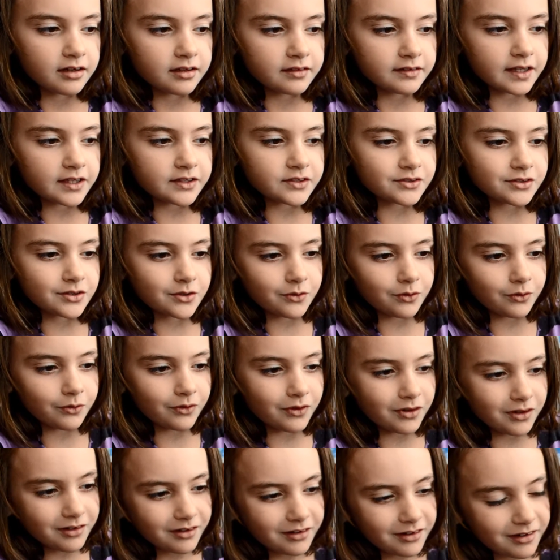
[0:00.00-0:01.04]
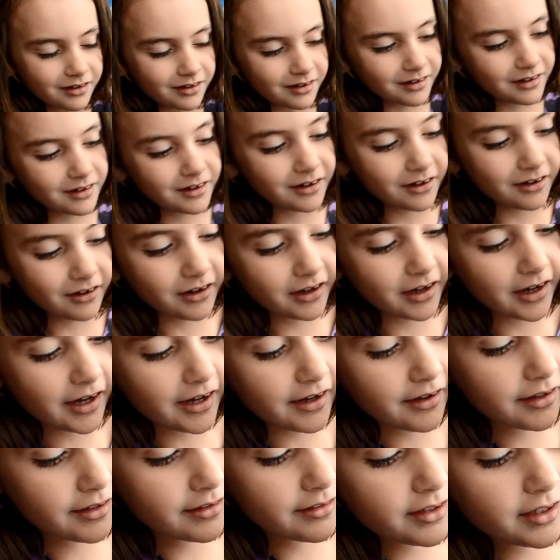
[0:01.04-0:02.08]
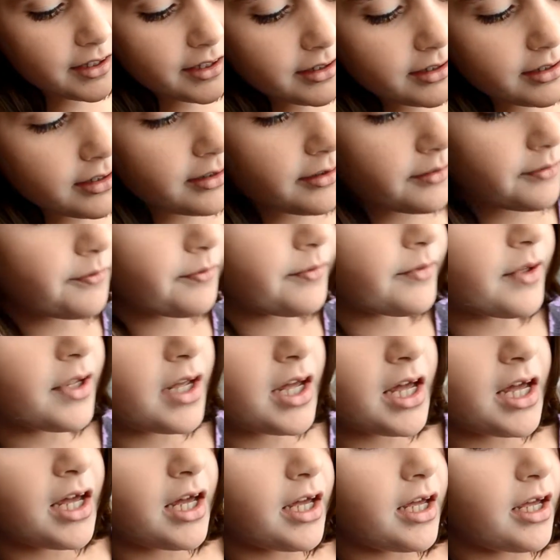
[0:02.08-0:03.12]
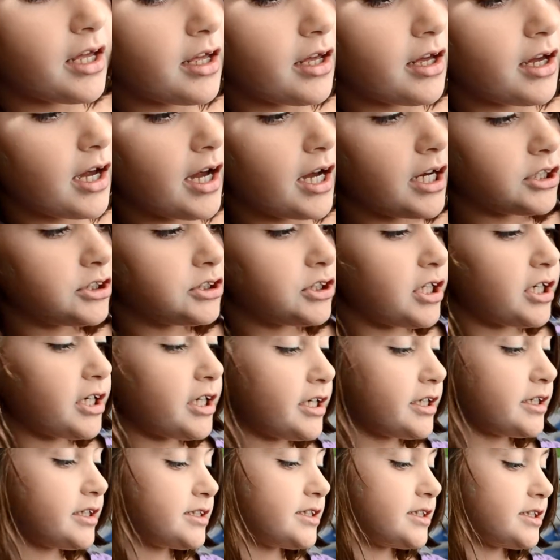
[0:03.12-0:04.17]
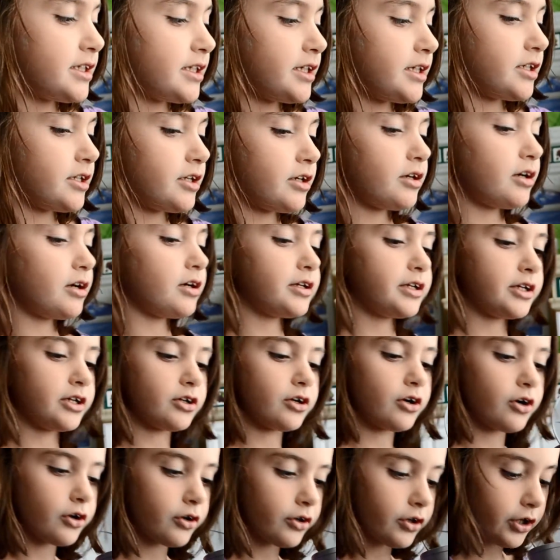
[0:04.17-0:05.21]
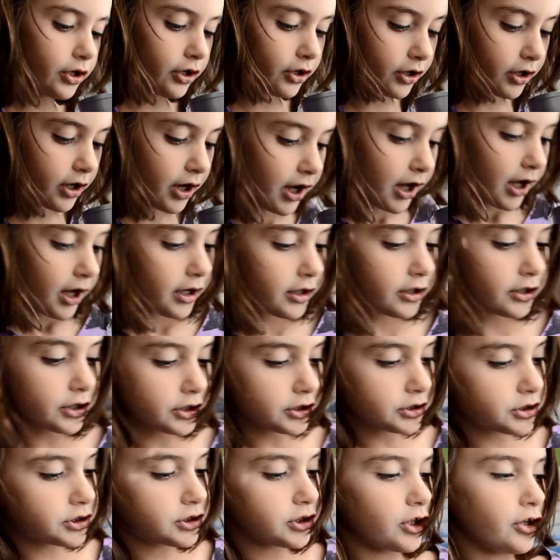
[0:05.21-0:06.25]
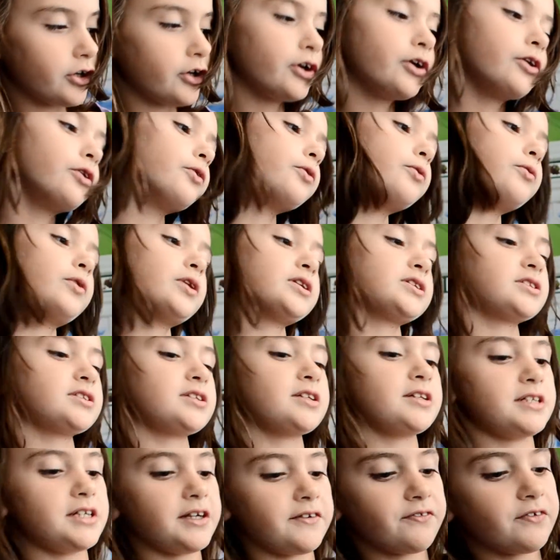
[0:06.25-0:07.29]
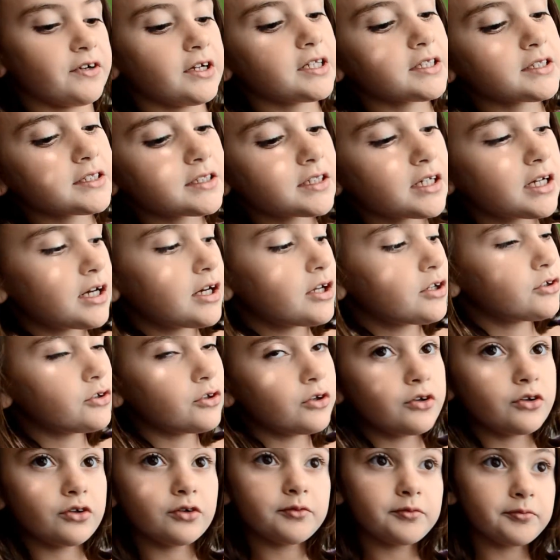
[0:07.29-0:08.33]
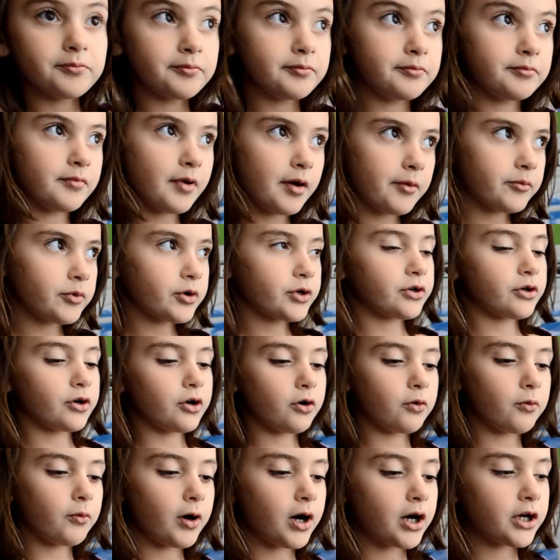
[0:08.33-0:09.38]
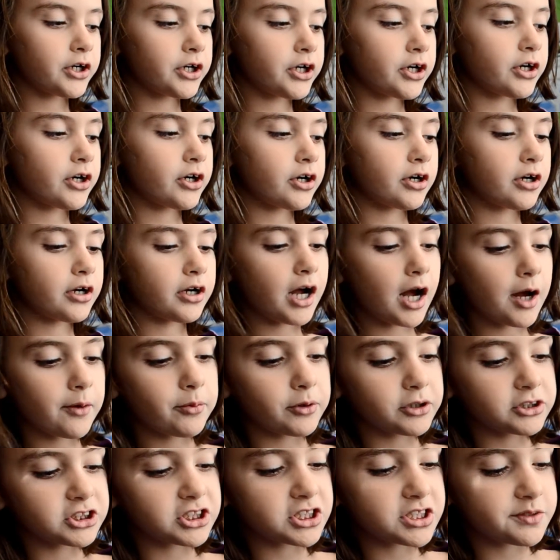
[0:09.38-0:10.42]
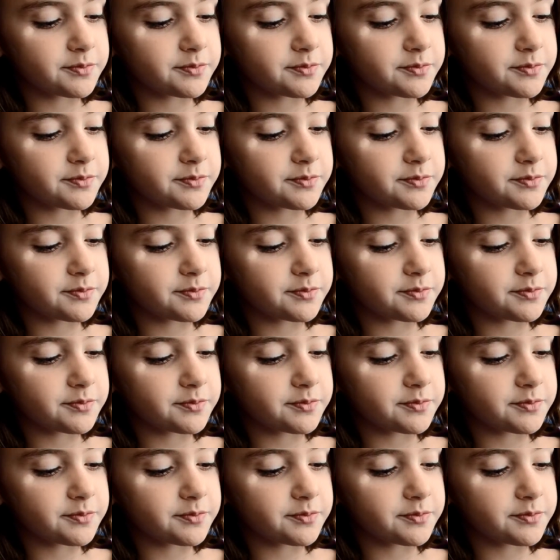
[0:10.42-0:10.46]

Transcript: That's cool. Okay, and then as I did earlier, I'm going to show you what's the difference. N remember no water? I push this